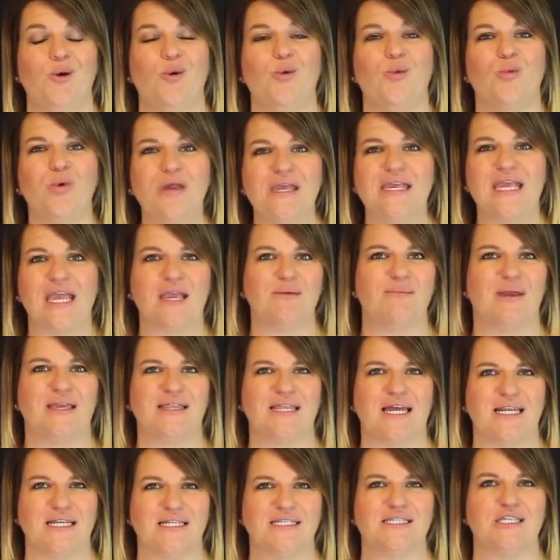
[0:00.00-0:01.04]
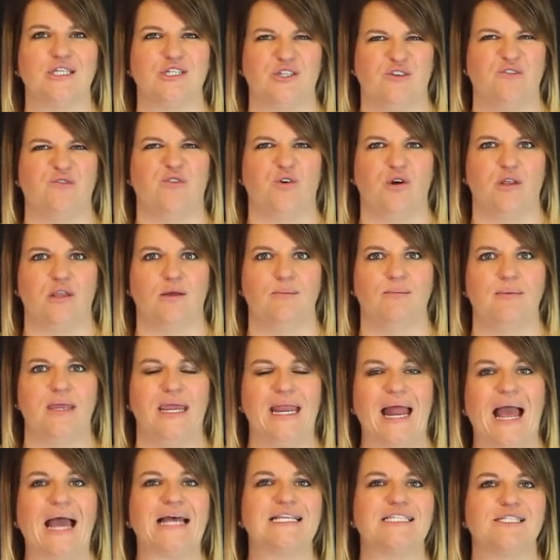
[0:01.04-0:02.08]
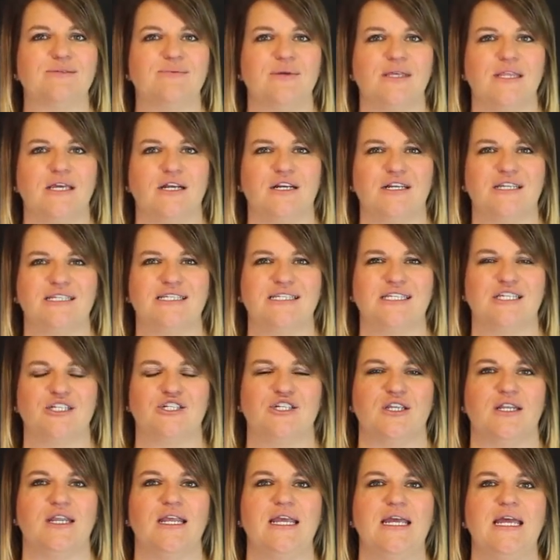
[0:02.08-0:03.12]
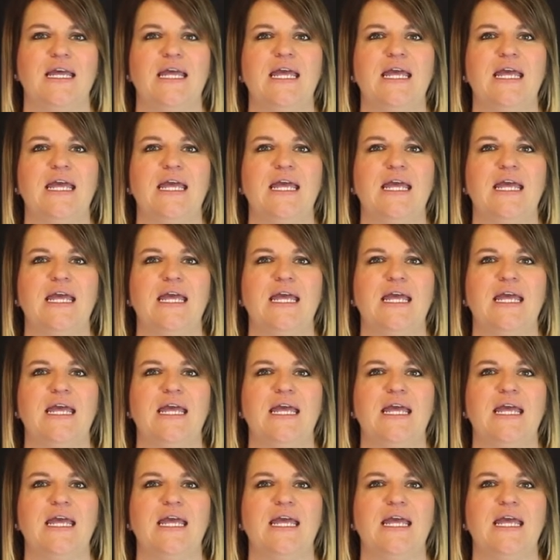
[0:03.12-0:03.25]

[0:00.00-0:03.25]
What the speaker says: we can't make that decision for them. It has to be their decision.